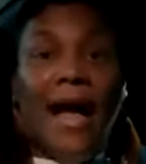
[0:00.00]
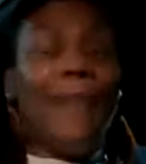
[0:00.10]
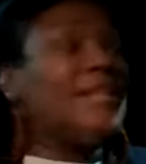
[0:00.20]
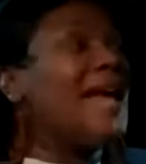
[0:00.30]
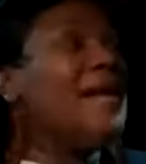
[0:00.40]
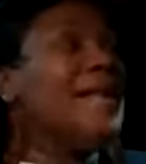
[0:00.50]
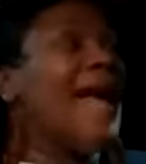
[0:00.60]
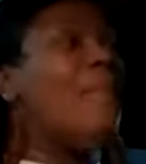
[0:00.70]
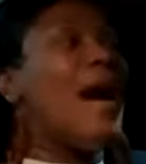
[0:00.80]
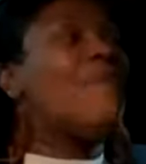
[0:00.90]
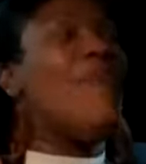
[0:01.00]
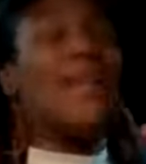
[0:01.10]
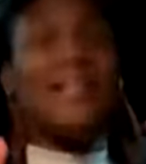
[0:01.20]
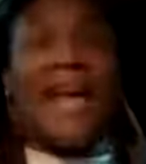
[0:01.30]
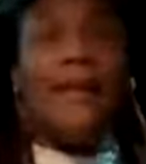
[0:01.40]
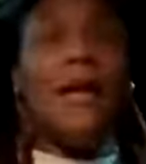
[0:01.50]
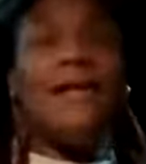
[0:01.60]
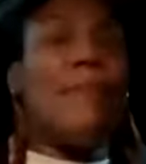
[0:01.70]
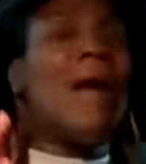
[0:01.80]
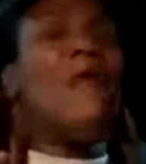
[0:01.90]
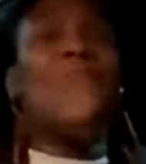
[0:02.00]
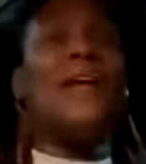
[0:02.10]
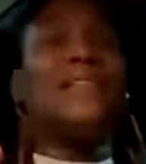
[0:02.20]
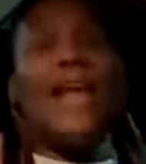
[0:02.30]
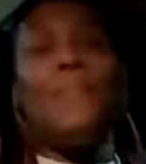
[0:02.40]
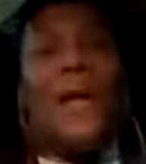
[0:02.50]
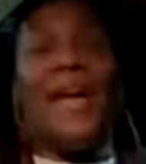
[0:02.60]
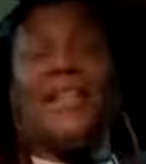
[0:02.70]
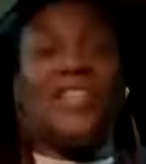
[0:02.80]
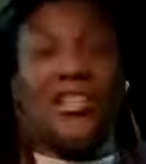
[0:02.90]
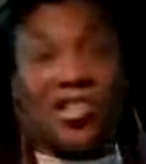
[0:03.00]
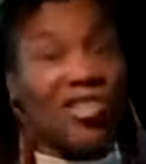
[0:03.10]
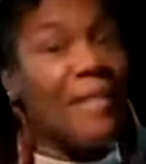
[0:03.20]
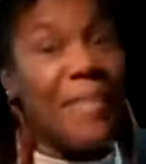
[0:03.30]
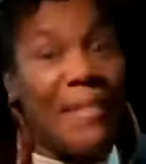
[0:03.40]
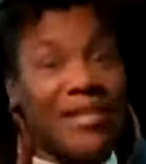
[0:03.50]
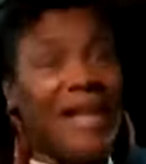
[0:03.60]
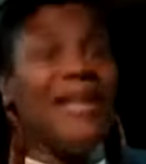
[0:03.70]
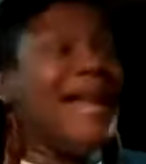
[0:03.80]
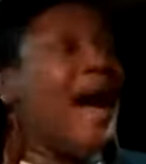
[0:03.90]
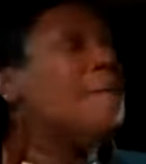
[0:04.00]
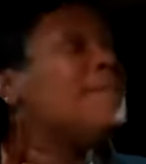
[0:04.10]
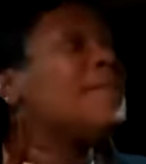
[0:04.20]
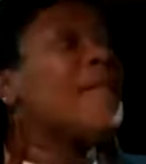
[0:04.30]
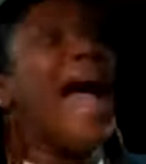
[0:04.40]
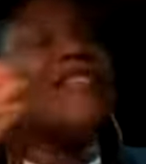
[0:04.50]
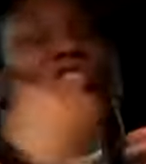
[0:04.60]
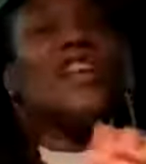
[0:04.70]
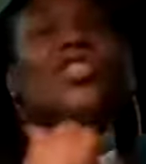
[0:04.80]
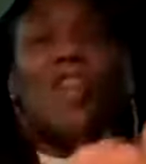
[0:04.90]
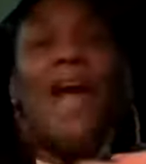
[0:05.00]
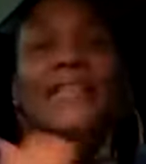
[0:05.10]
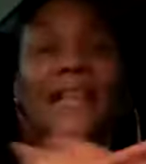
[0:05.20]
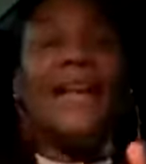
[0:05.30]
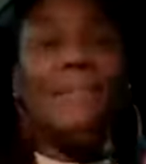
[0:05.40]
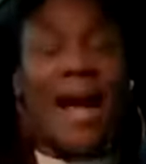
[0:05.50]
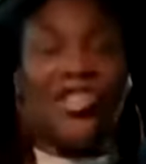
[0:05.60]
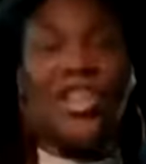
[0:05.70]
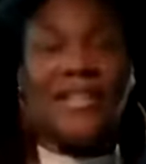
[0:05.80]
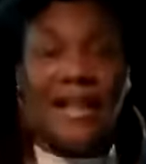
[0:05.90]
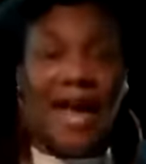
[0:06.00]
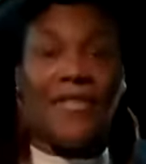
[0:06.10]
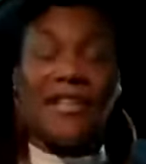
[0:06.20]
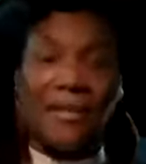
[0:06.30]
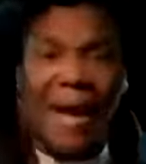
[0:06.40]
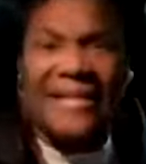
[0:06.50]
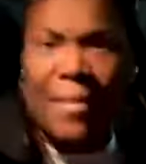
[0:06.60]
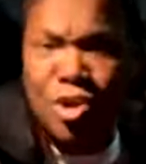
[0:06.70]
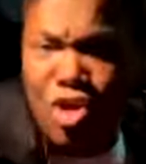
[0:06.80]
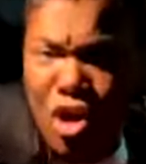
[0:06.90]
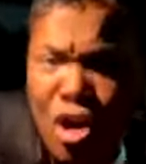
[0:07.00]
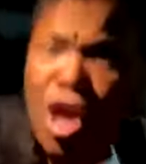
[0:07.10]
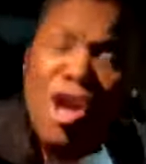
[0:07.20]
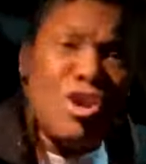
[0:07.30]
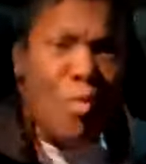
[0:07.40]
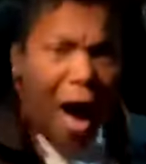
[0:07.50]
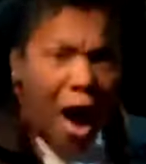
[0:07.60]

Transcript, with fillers: I'm telling y'all, motherfuckers ain't looking, motherfuckers ain't paying attention to shit, but I'm telling y'all, I just started to get my shit together. And somebody told me, girl, you